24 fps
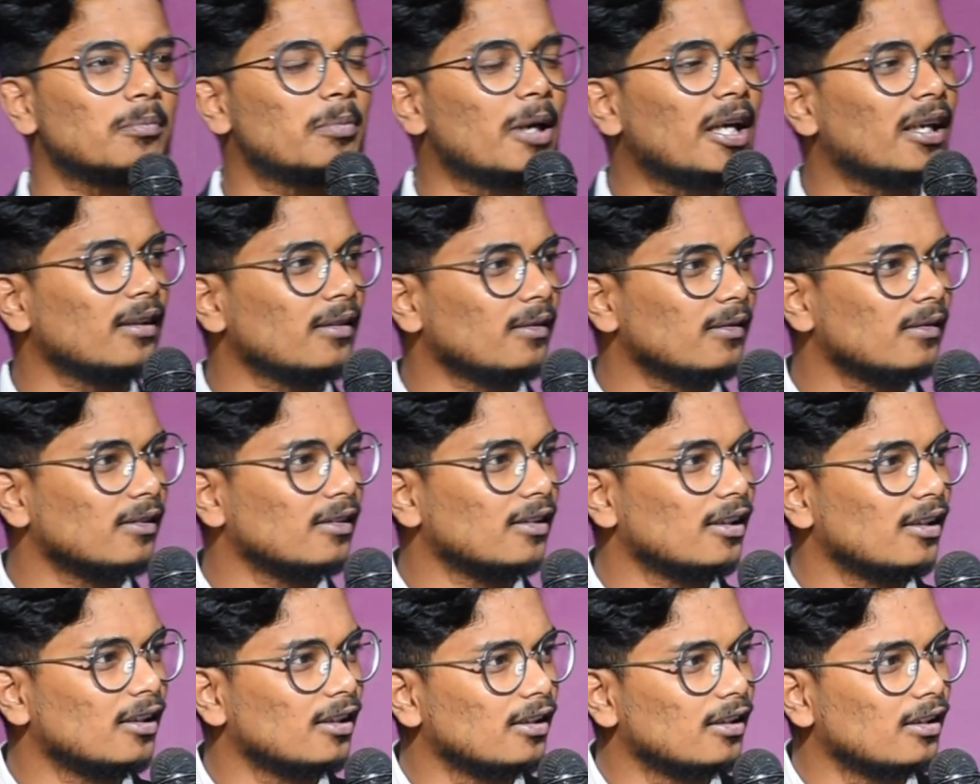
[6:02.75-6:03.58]
me,
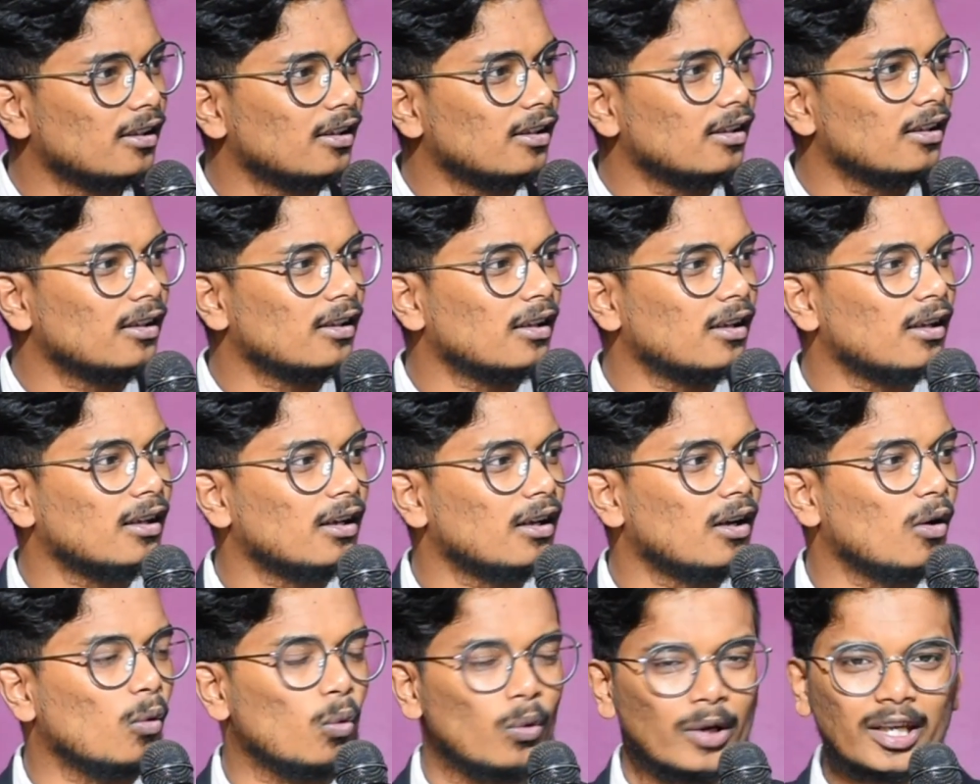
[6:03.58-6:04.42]
Ben,
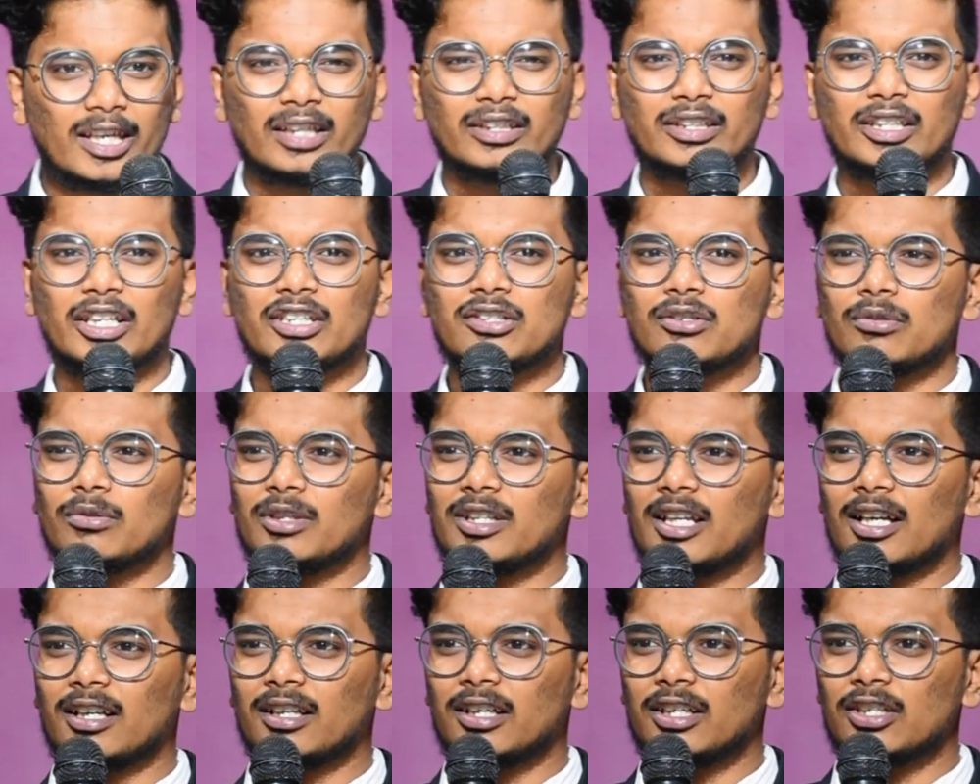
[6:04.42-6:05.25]
we can
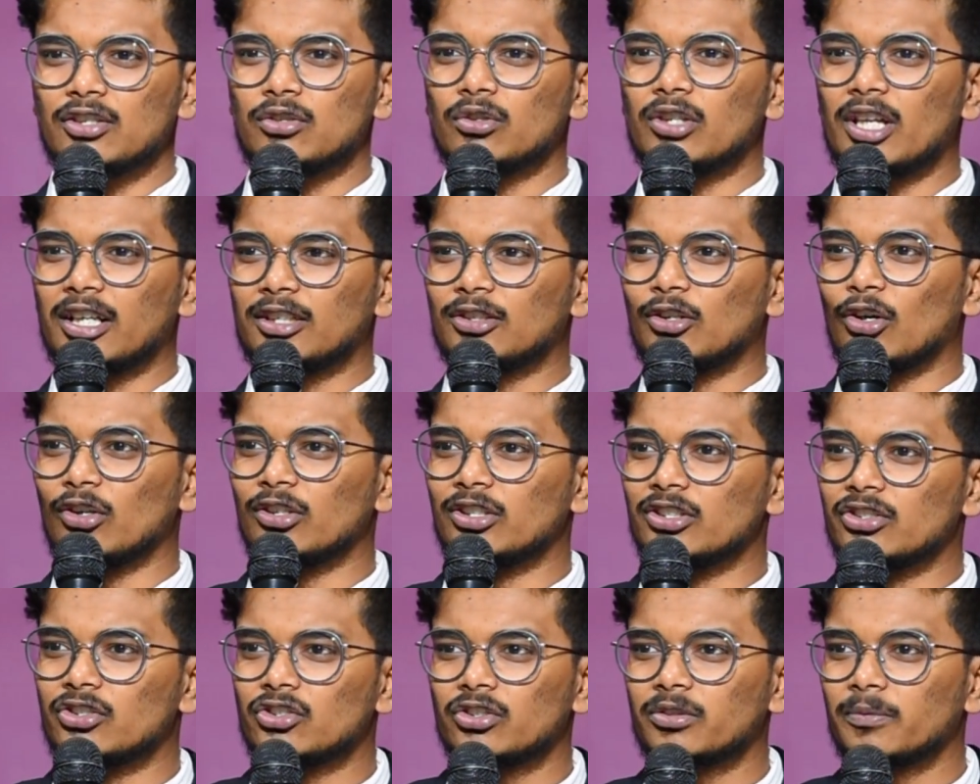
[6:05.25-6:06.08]
get you into that
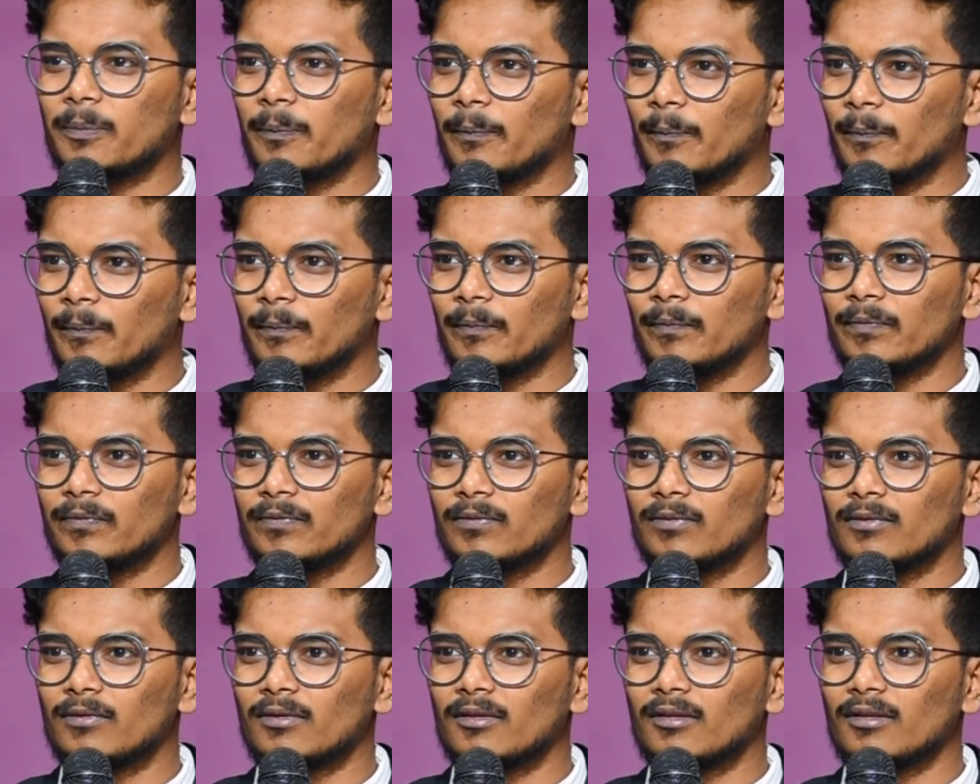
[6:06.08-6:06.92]
college.
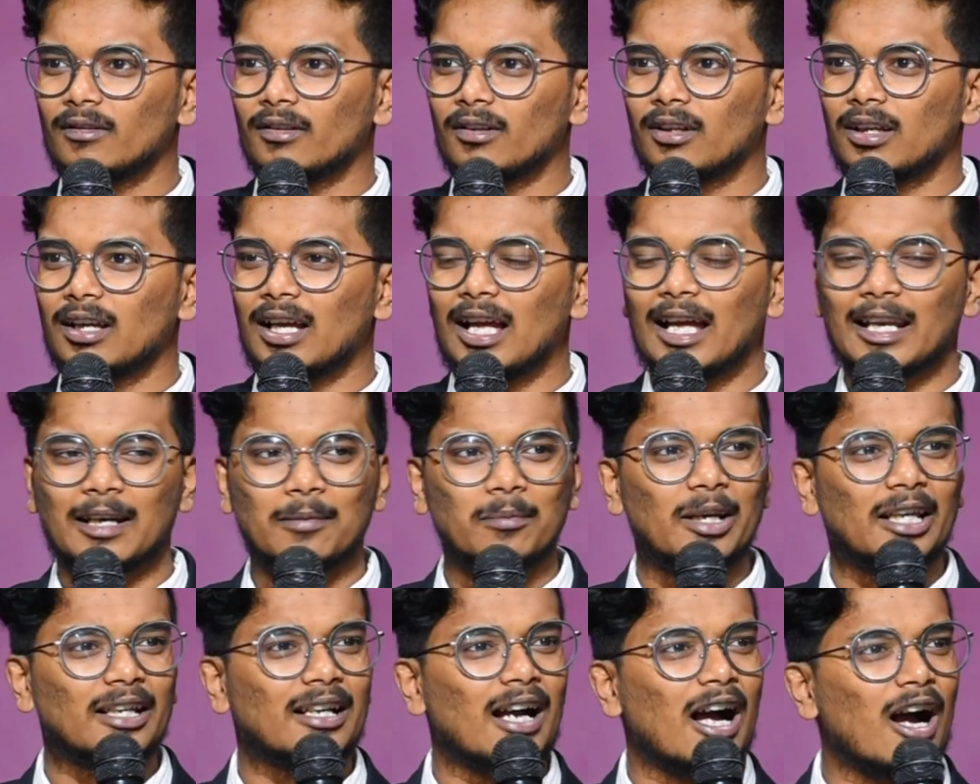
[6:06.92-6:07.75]

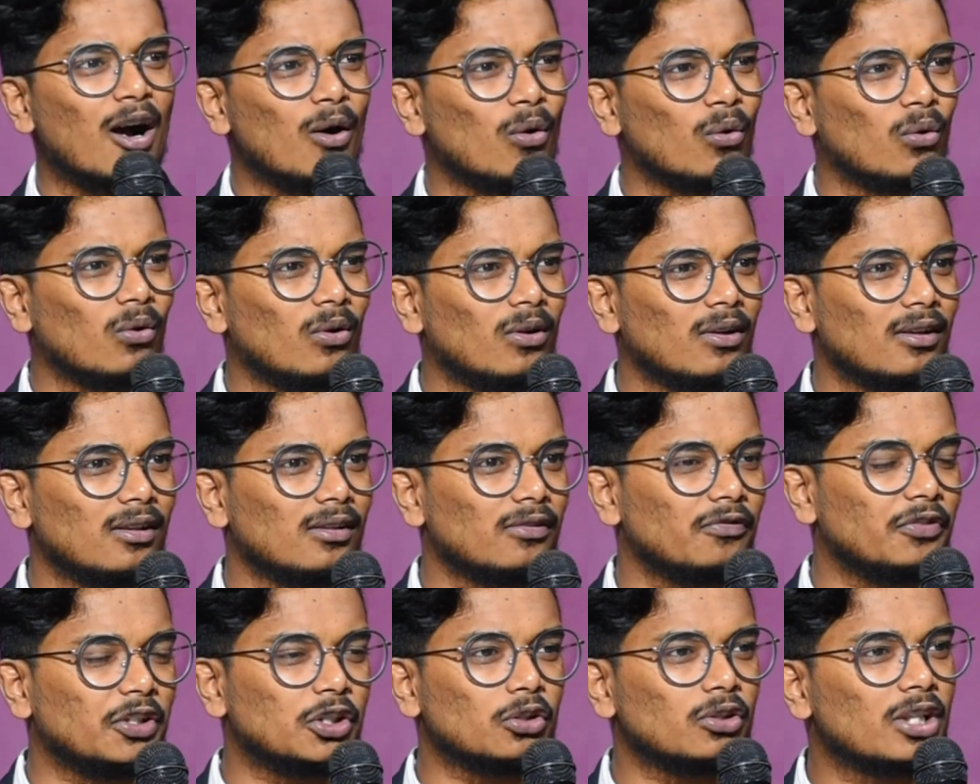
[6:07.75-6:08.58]
And I'm like,
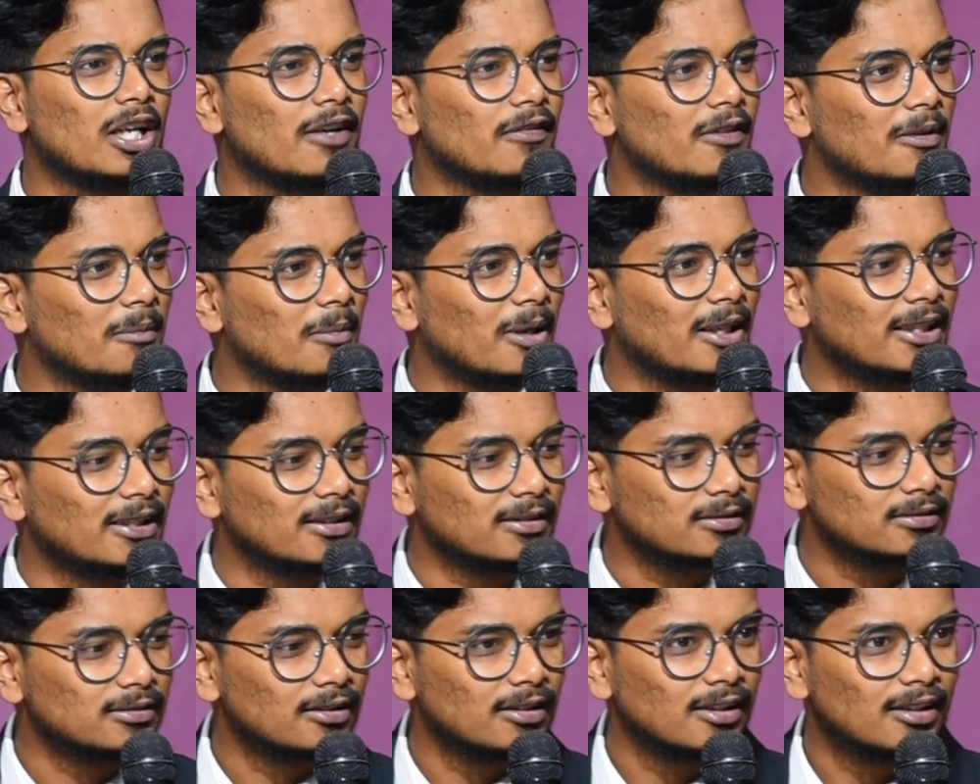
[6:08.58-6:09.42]
how? We don't have the
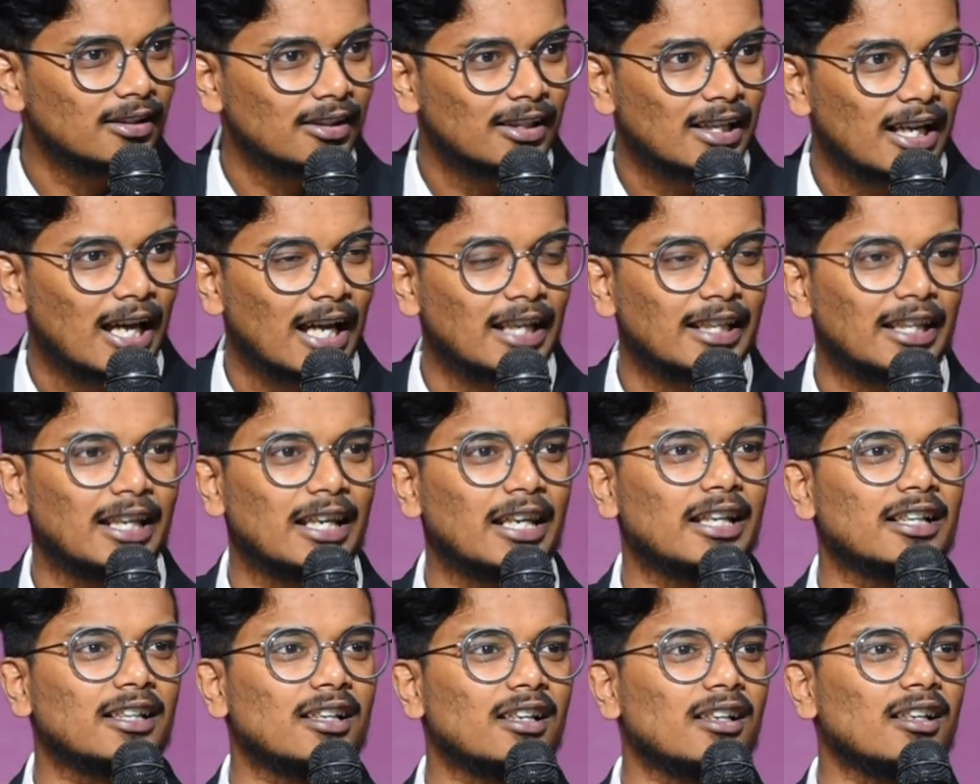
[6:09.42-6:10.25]
money.
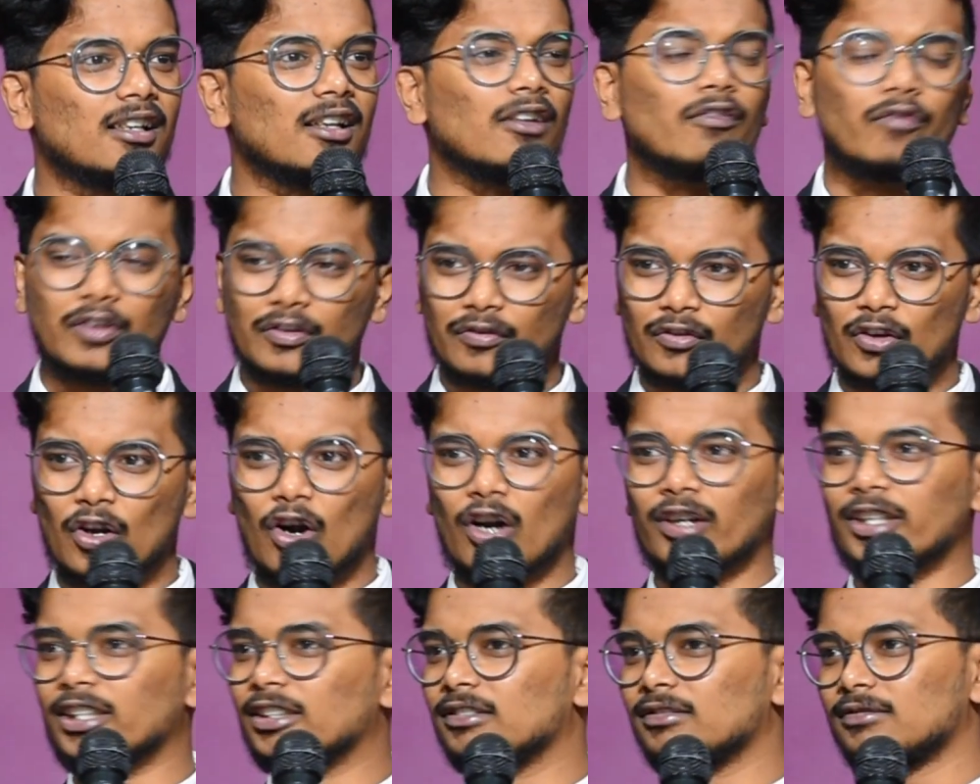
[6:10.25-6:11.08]
And they're like,
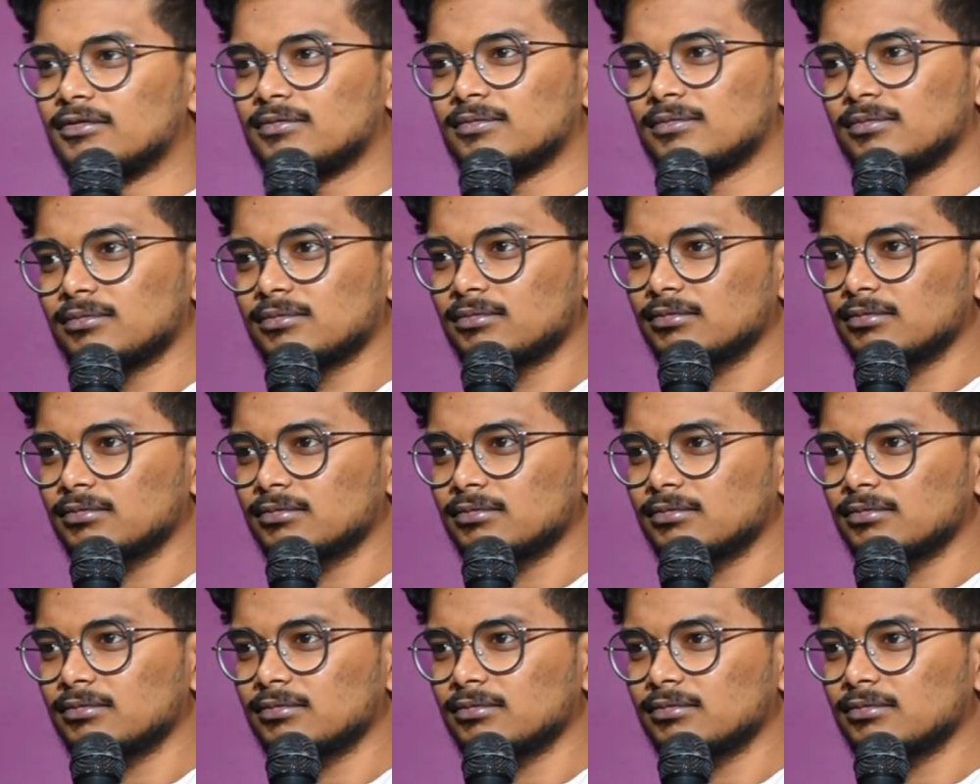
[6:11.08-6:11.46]
we've got it.